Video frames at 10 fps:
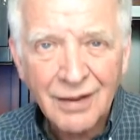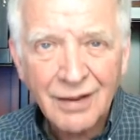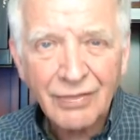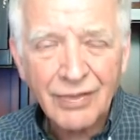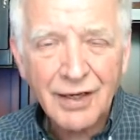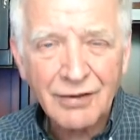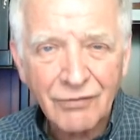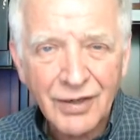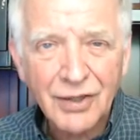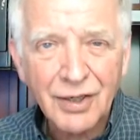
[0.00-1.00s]
the
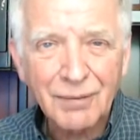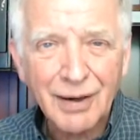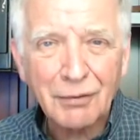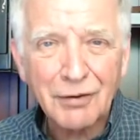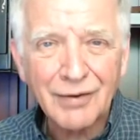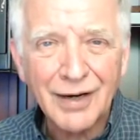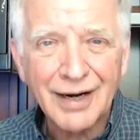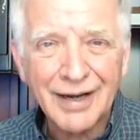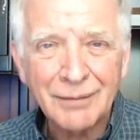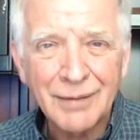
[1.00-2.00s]
convicting power of
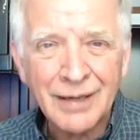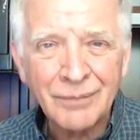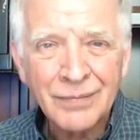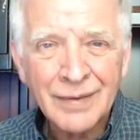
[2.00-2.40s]
God. Amen.